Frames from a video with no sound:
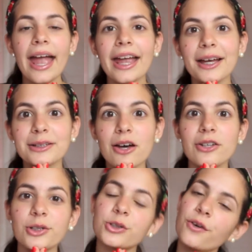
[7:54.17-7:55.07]
And
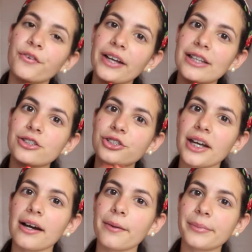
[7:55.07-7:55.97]
also don't forget to
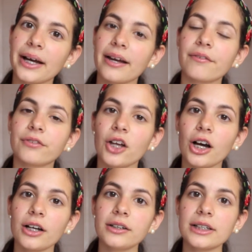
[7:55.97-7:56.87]
check out my
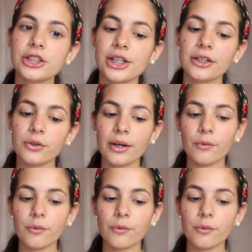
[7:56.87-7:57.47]
vlog channel.